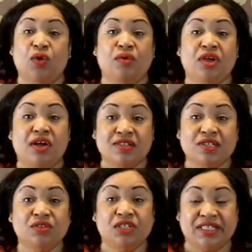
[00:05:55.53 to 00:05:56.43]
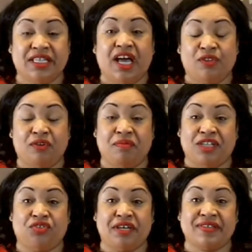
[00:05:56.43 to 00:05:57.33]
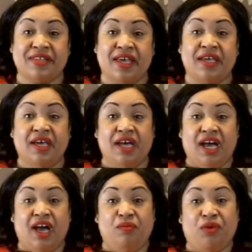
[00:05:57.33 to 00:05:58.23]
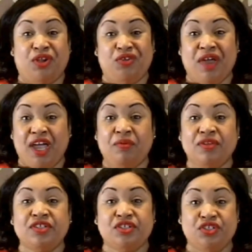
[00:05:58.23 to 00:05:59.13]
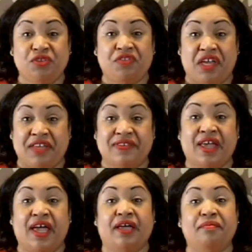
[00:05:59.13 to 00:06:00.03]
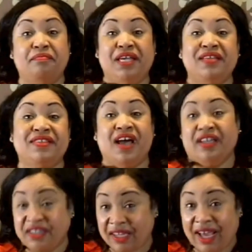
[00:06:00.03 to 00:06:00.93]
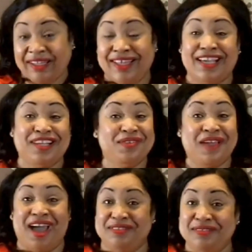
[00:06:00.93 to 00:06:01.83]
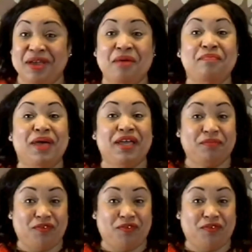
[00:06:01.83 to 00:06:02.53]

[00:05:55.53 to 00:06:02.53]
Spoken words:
We also looked at other metrics like, were you able to do things like meet a colleague that you hadn't met